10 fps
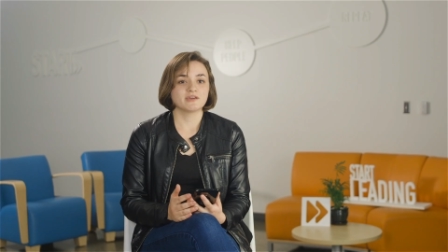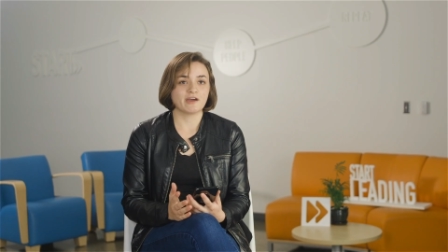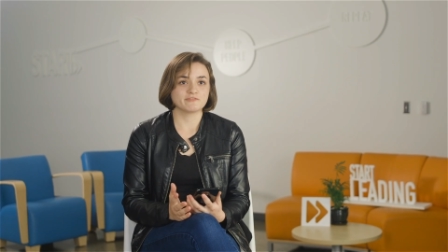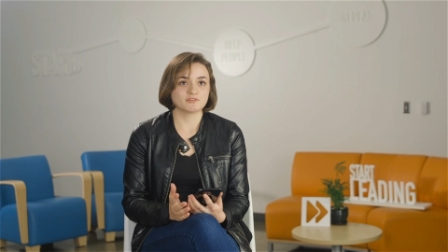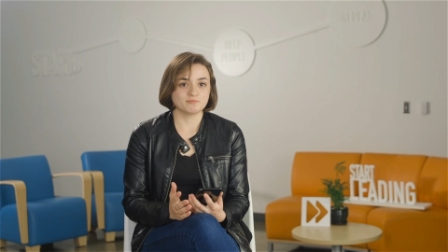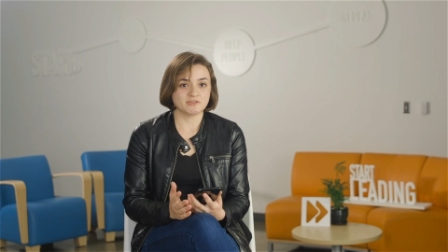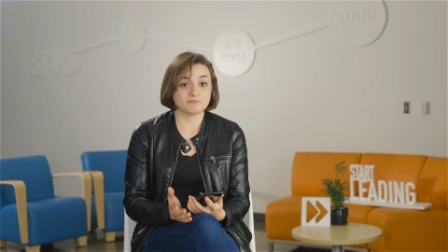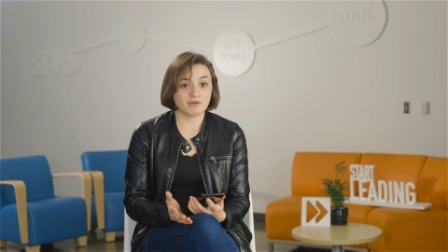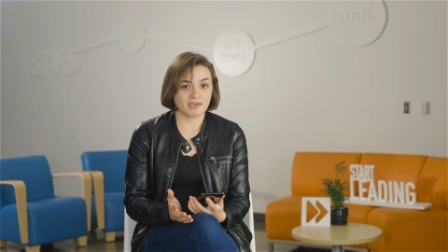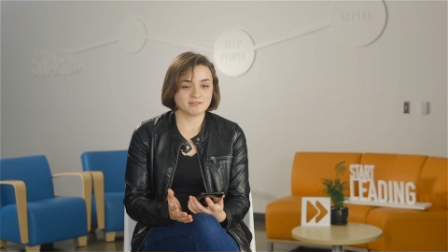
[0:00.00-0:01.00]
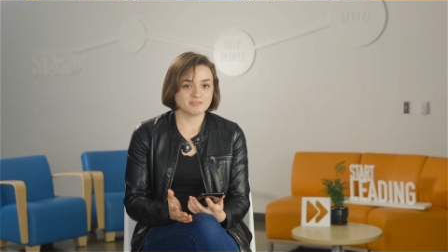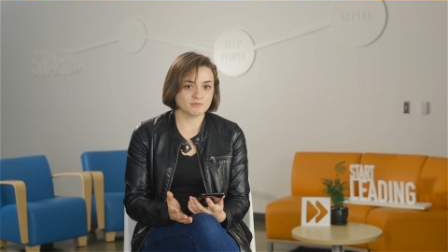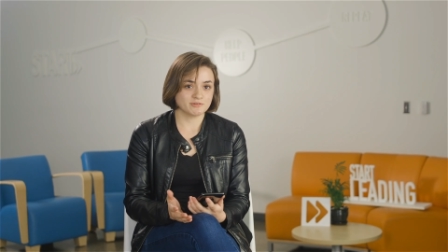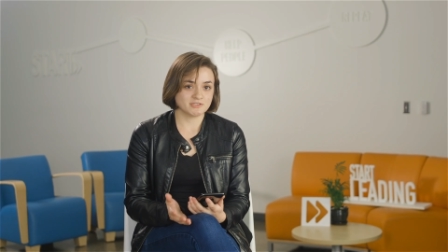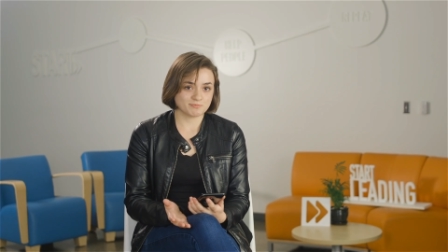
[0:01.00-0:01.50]
after being paid to
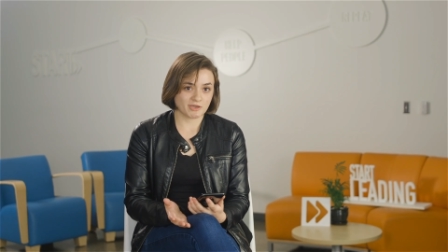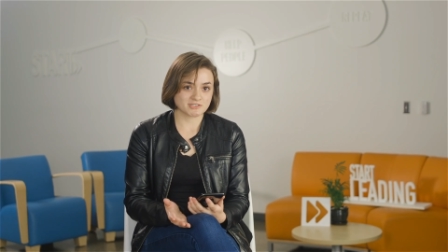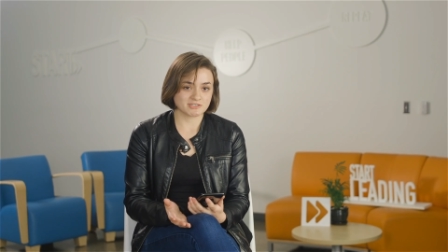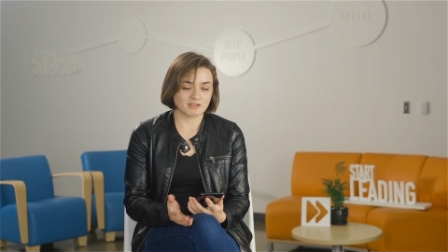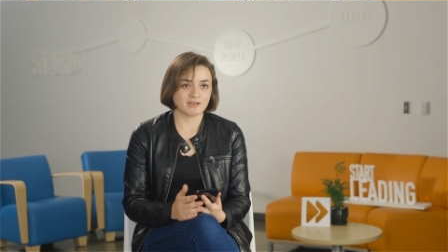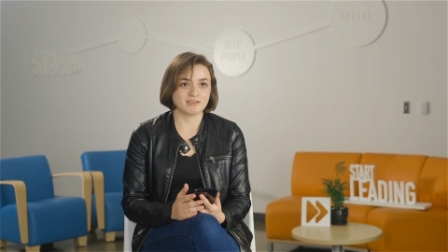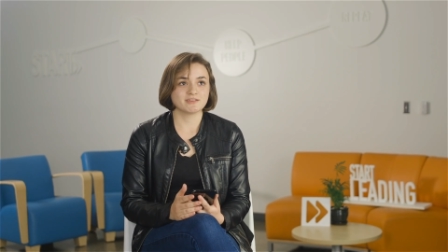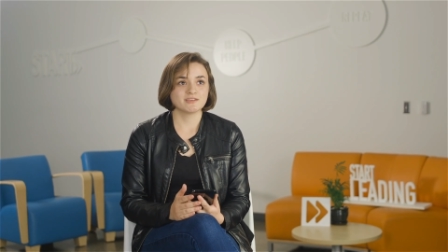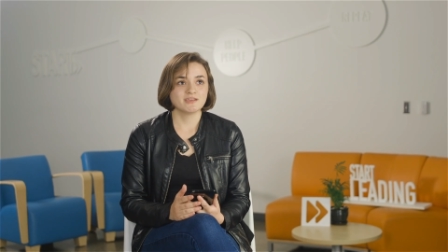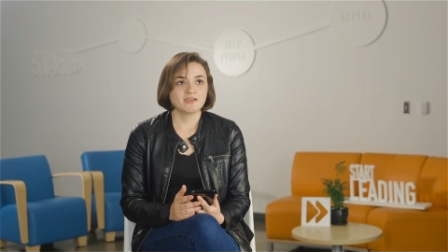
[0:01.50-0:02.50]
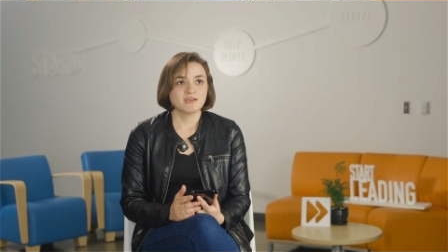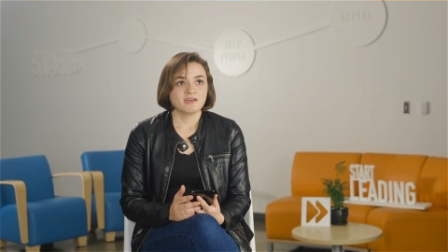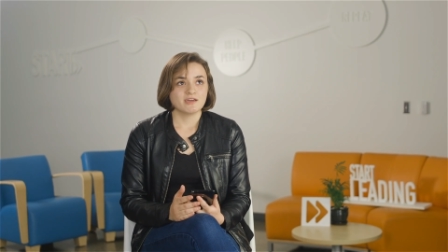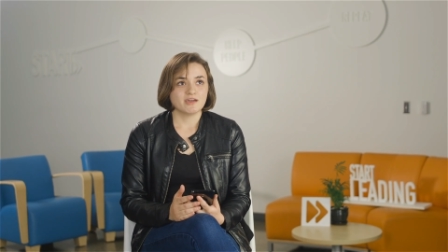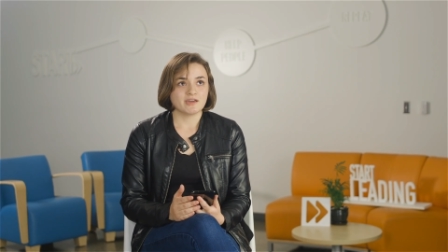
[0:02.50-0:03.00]
do an inspection on it
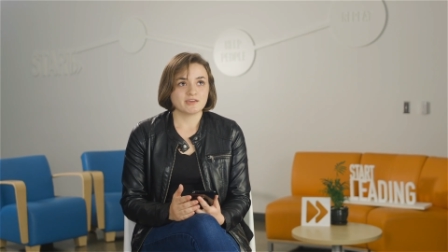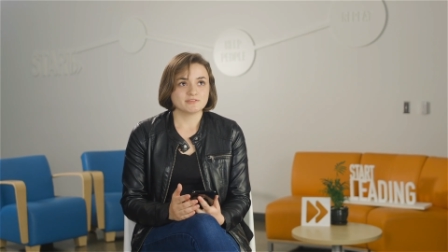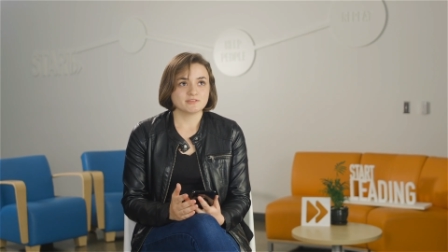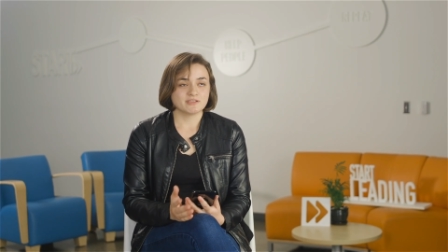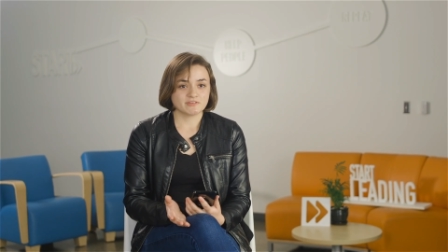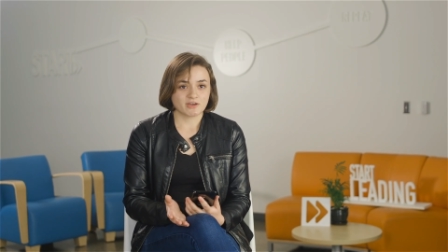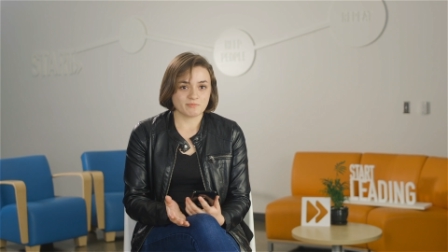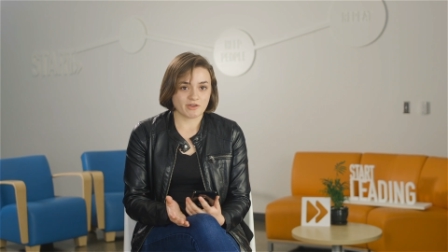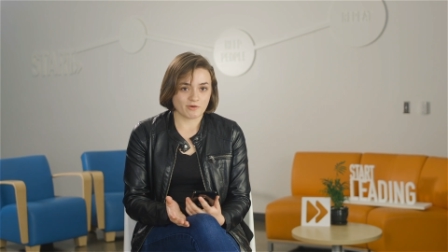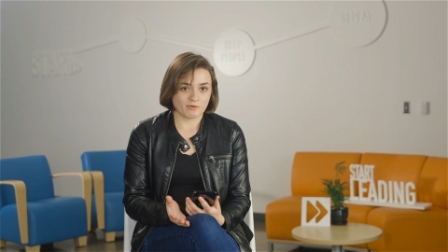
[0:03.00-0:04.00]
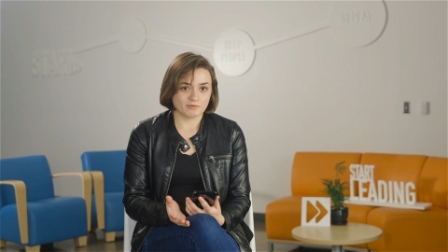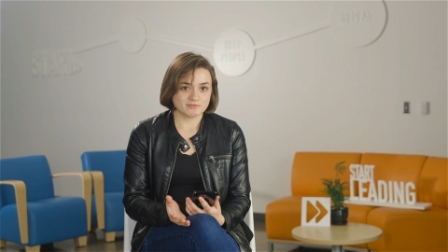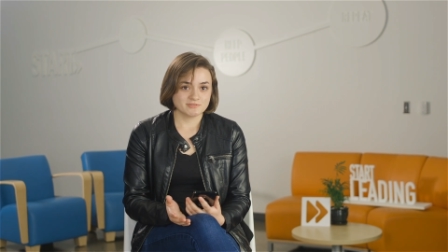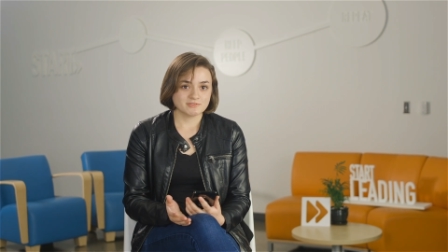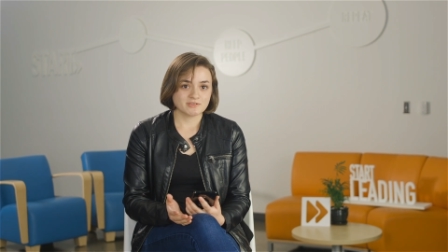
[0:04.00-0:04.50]
and living on my own